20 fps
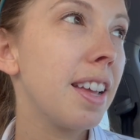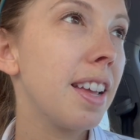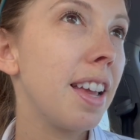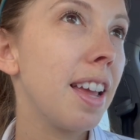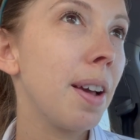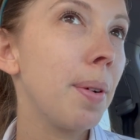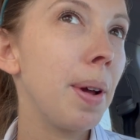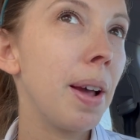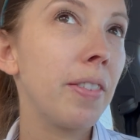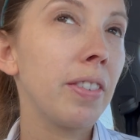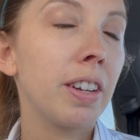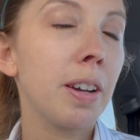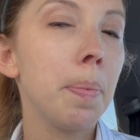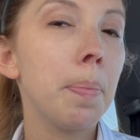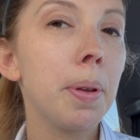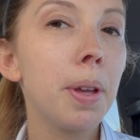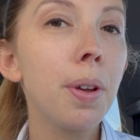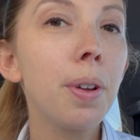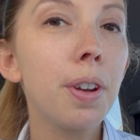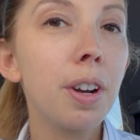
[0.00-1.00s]
And we have a
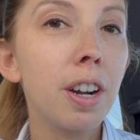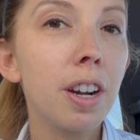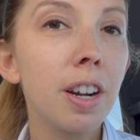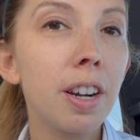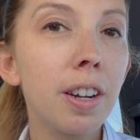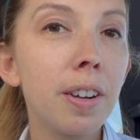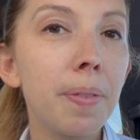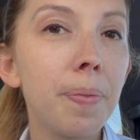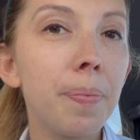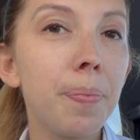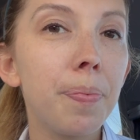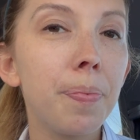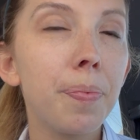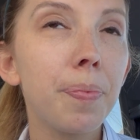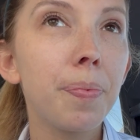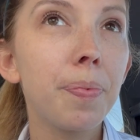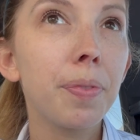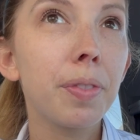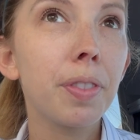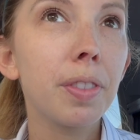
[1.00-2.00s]
computer
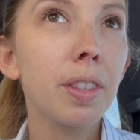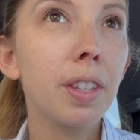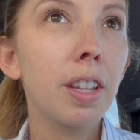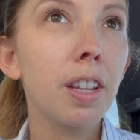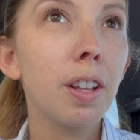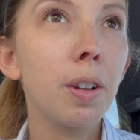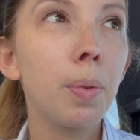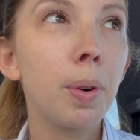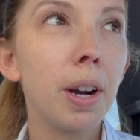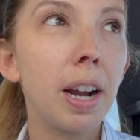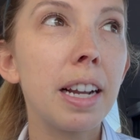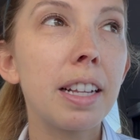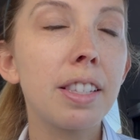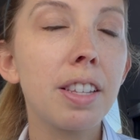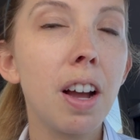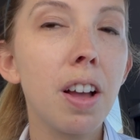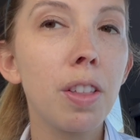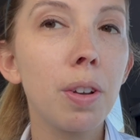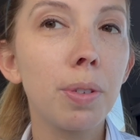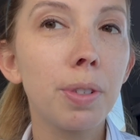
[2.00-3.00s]
where I
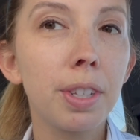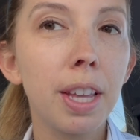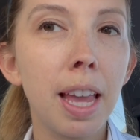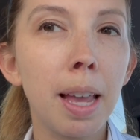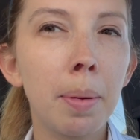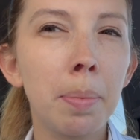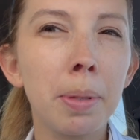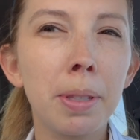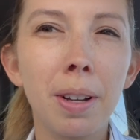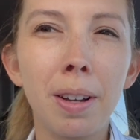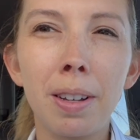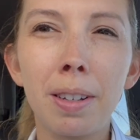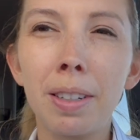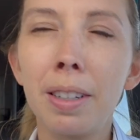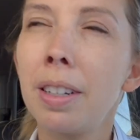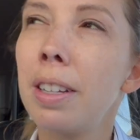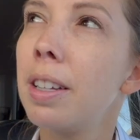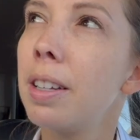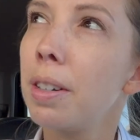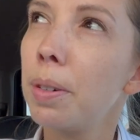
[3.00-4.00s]
saw those games
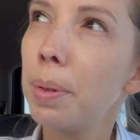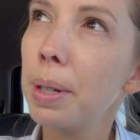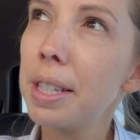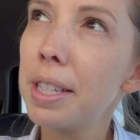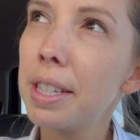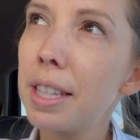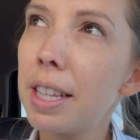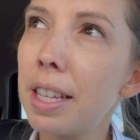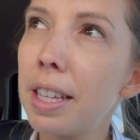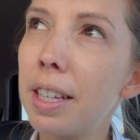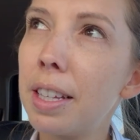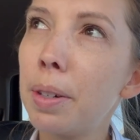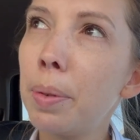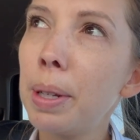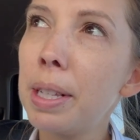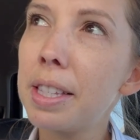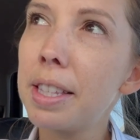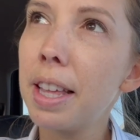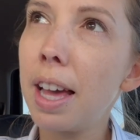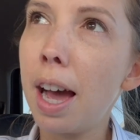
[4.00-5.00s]
on what's the
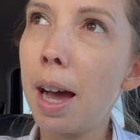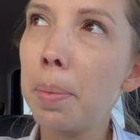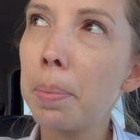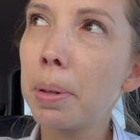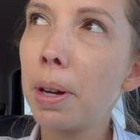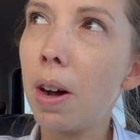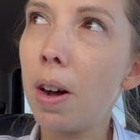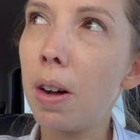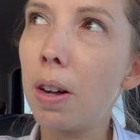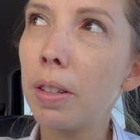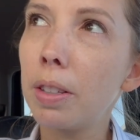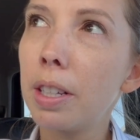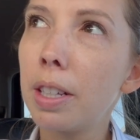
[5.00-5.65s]
what's the app called?